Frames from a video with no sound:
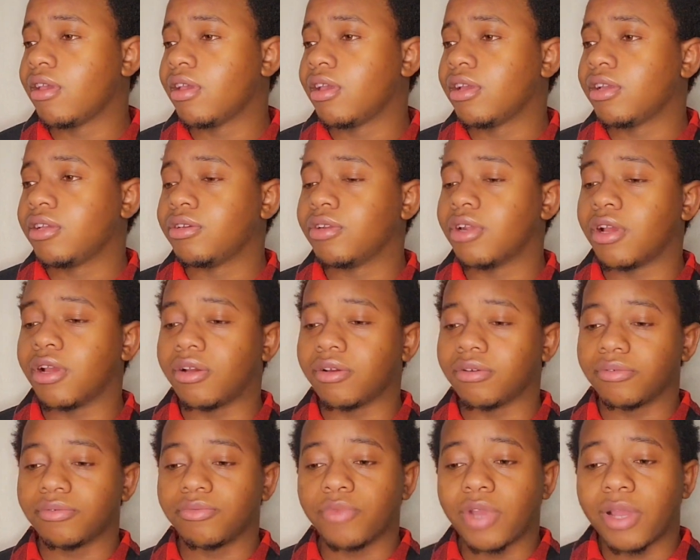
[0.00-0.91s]
You
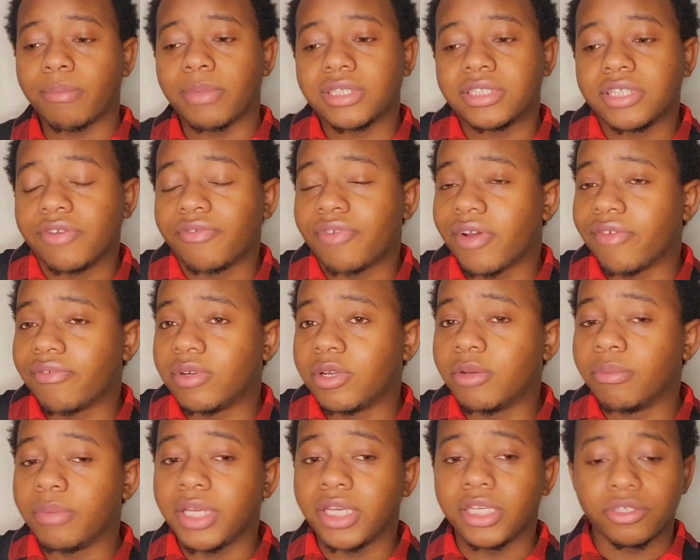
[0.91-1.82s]
know, wipe myself off a
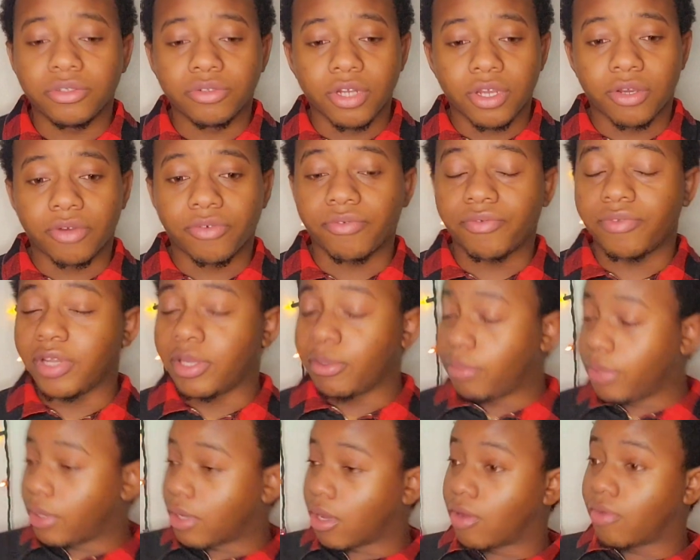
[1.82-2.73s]
little bit, you know, flip
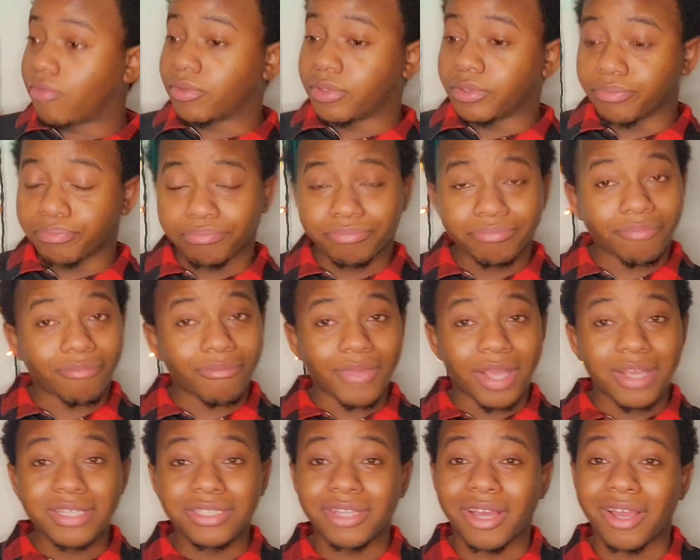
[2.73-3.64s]
me over
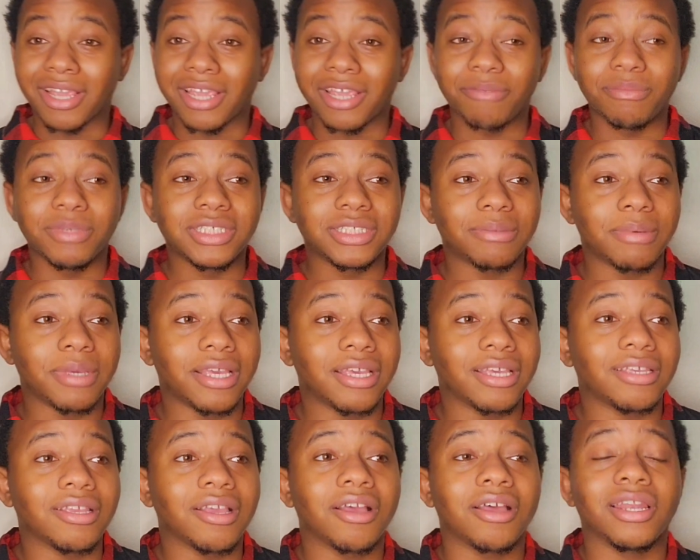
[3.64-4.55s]
so I get me some hair,
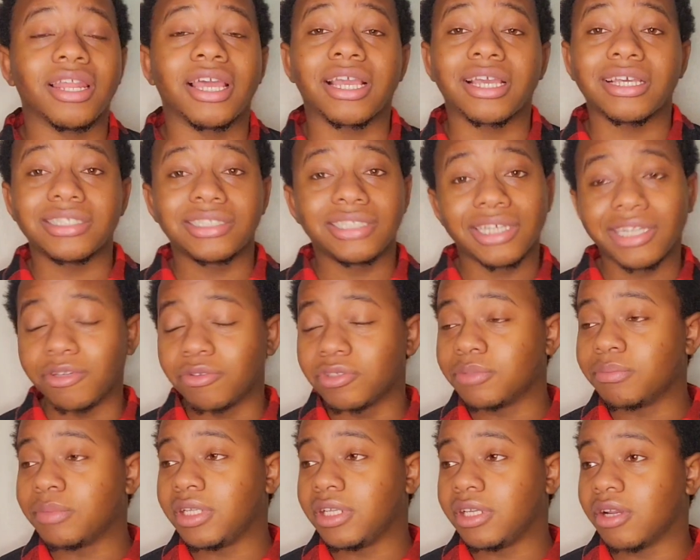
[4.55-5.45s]
y'all. Like I said, it was
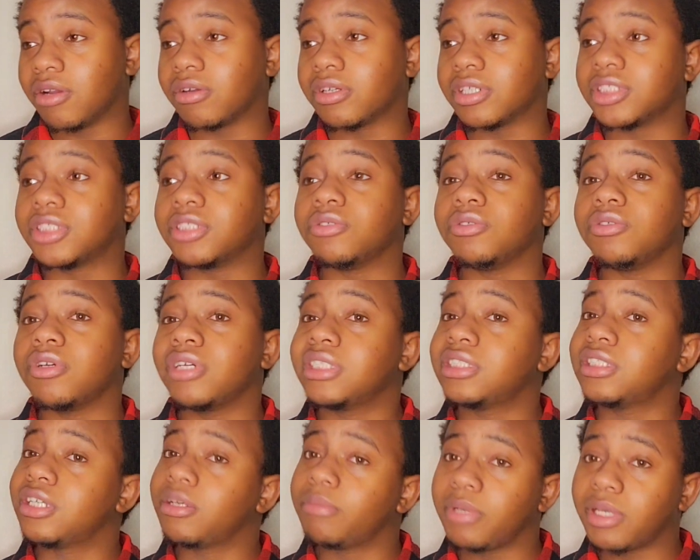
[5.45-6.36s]
mediocre. So, you know, it
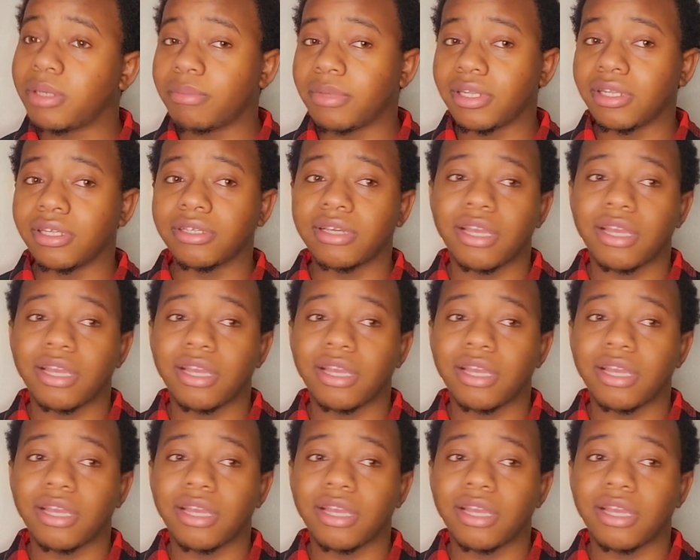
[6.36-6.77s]
took me a minute.